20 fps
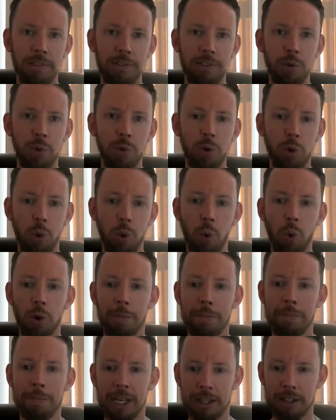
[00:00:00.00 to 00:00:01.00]
a few
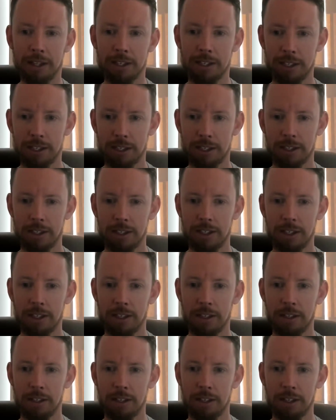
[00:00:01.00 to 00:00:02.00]
core myths.
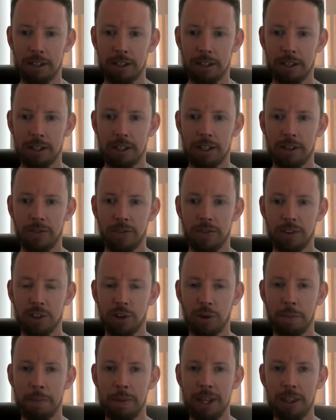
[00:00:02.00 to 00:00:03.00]

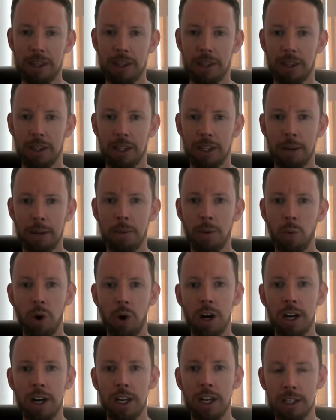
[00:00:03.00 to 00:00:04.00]
So myth number
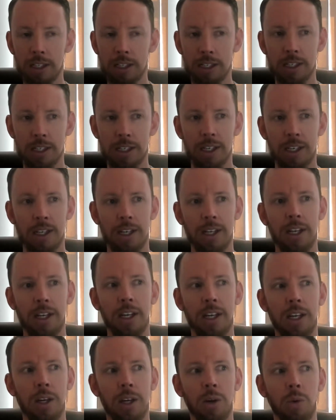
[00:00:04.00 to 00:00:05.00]
one is
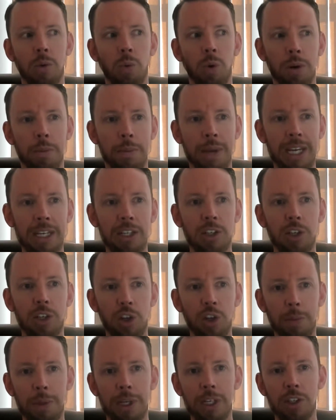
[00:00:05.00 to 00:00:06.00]
what makes
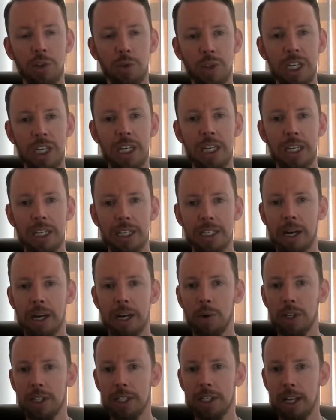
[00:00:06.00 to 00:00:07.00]
humans unique is
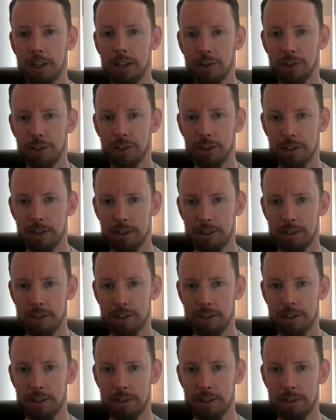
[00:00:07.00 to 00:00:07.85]
our intelligence.